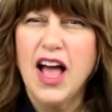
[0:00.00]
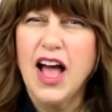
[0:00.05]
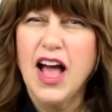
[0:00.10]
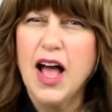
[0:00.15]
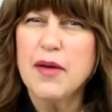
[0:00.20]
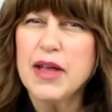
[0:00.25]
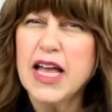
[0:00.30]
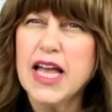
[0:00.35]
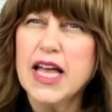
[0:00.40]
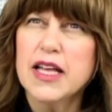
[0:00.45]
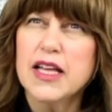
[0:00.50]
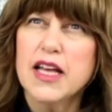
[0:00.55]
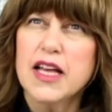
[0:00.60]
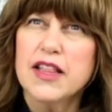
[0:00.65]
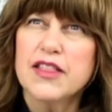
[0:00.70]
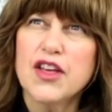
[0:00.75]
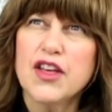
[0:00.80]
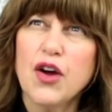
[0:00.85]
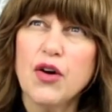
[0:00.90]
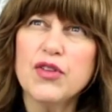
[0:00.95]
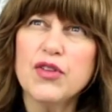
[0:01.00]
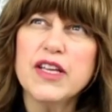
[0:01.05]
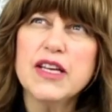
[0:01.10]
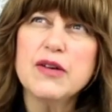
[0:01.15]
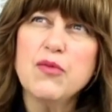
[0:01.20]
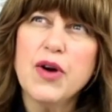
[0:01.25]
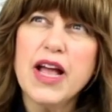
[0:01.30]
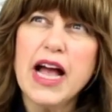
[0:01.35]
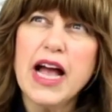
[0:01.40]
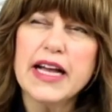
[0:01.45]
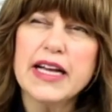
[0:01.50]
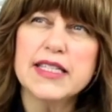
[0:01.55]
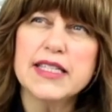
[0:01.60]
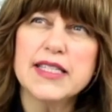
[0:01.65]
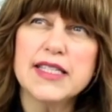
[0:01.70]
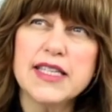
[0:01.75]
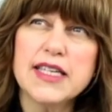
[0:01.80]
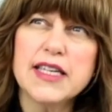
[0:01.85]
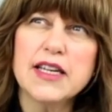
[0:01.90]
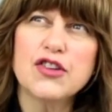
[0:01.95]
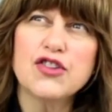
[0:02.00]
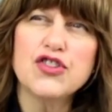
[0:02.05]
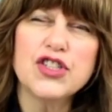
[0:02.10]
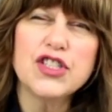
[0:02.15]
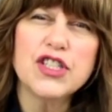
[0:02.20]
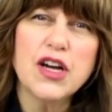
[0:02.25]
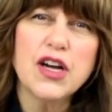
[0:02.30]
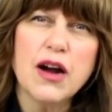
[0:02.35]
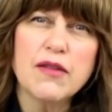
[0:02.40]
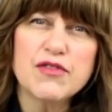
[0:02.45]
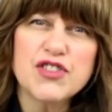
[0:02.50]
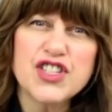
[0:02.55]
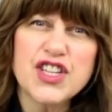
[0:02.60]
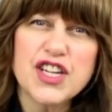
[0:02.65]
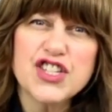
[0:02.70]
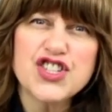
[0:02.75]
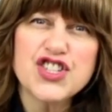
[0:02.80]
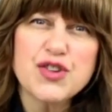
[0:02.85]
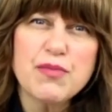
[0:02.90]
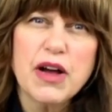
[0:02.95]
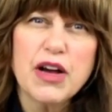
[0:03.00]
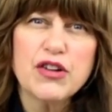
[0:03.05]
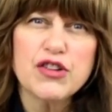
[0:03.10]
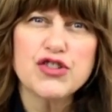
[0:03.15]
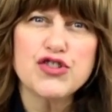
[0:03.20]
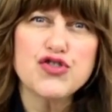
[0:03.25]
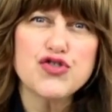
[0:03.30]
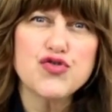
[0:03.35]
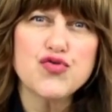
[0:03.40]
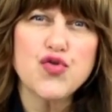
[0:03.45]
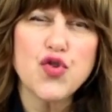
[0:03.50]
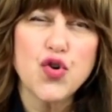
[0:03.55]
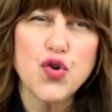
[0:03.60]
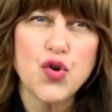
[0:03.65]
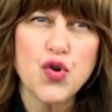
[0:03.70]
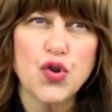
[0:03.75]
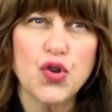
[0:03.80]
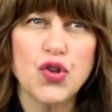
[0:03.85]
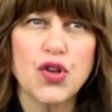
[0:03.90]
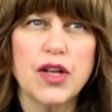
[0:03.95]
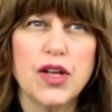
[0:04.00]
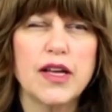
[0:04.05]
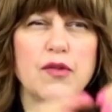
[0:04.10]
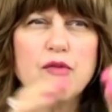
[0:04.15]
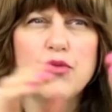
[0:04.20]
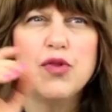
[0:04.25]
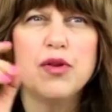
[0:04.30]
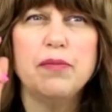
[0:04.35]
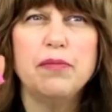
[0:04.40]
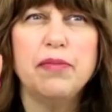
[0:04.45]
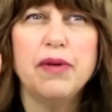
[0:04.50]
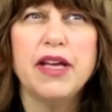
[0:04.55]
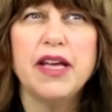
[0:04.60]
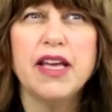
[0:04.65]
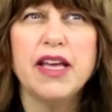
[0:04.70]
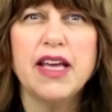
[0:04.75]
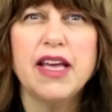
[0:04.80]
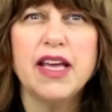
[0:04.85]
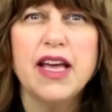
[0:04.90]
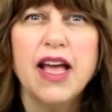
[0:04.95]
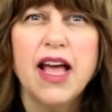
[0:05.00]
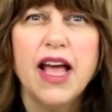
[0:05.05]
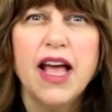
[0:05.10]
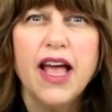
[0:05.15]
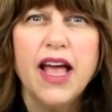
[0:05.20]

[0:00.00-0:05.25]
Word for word: I the only way I could see a good conversation about control would be